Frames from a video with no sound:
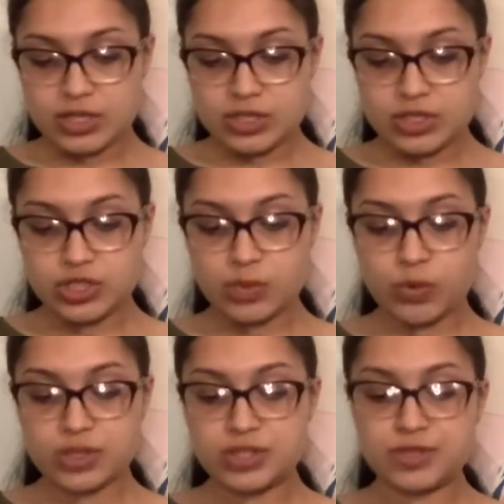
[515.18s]
She
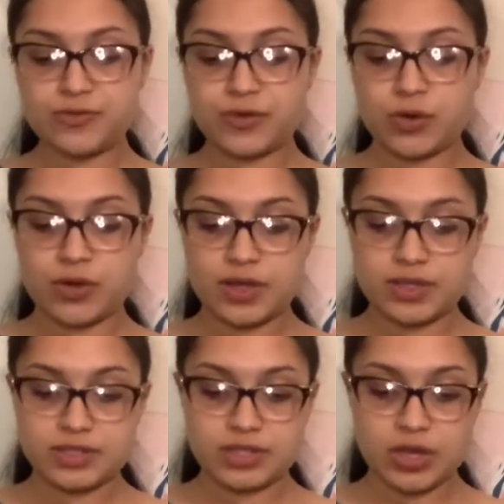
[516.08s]
wanted to
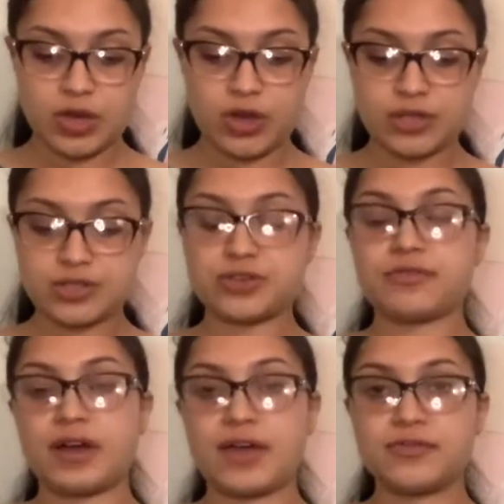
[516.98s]
focus on
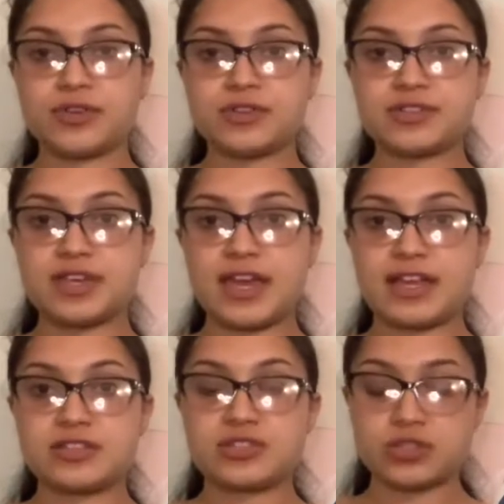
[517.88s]
survivors
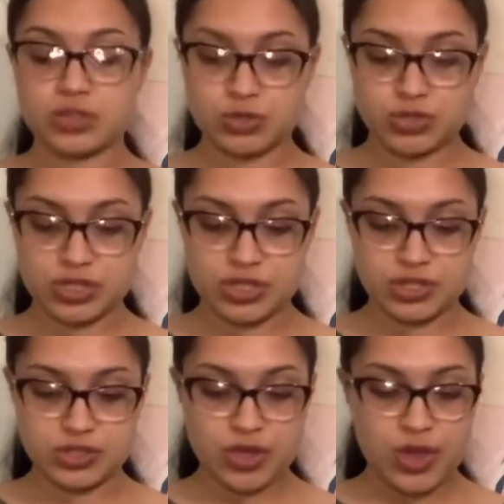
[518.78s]
and
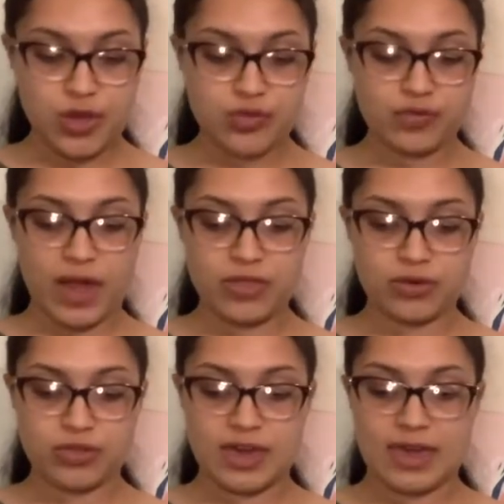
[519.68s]
solutions rather
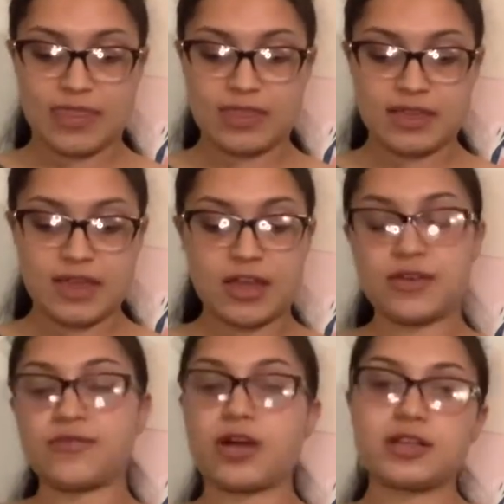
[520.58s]
than the
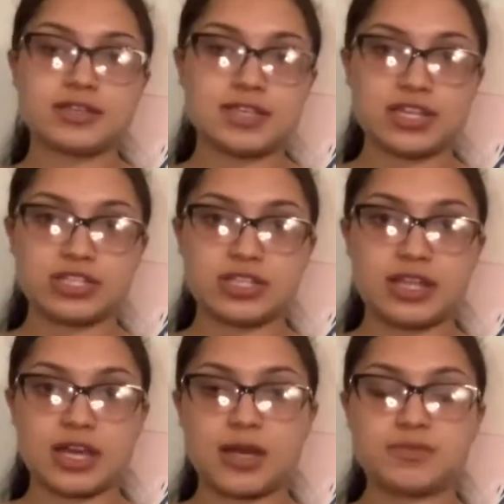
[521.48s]
negative connotation
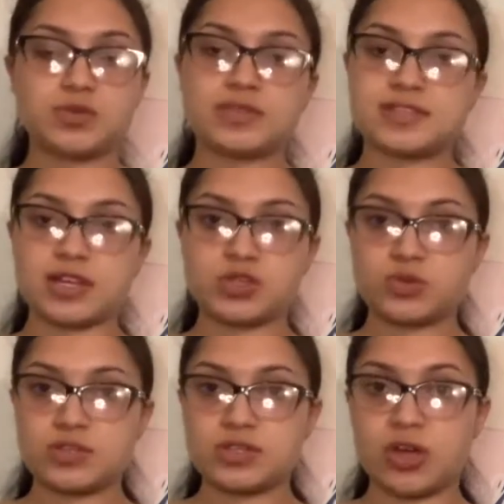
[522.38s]
that comes with sexual
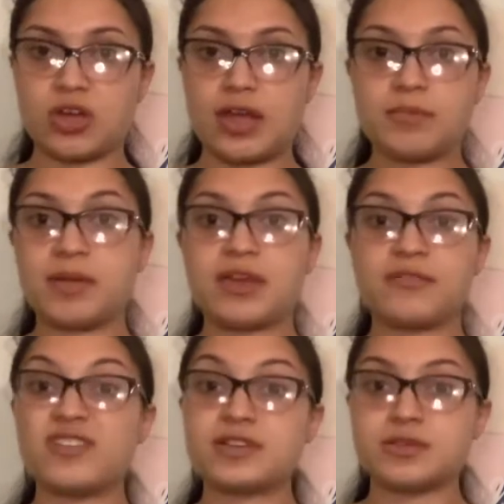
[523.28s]
assault and being a
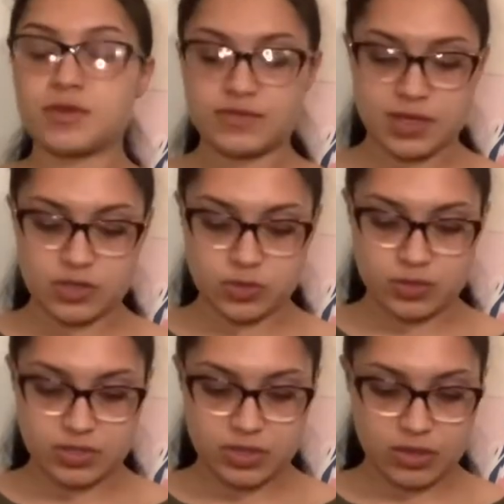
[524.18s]
victim of sexual
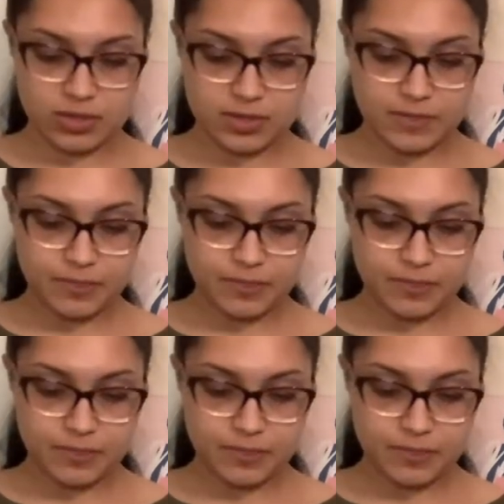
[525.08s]
assault.